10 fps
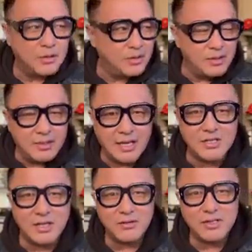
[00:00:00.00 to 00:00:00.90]
in that
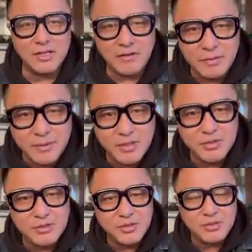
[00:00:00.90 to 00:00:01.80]
generation, everybody
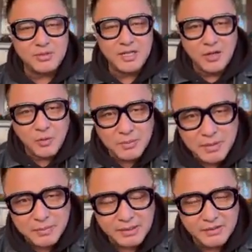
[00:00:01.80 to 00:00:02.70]
used to show tongue when
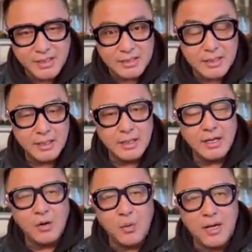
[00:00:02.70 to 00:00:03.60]
people greet.
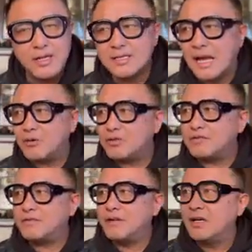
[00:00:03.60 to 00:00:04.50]
One is out
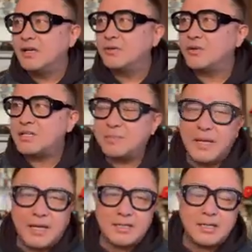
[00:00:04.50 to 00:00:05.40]
of
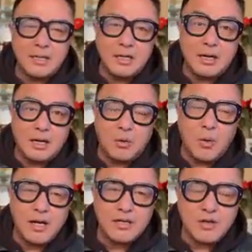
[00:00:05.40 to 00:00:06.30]
respect.
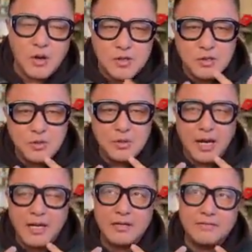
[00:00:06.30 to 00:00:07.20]
One is also
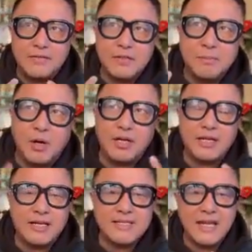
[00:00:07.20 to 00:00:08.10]
kind of
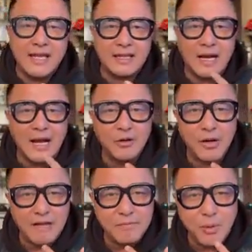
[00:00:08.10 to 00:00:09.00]
symbolically saying that I don't
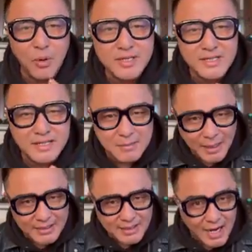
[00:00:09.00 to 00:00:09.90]
have poison in
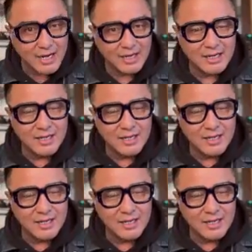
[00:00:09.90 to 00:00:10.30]
my tongue.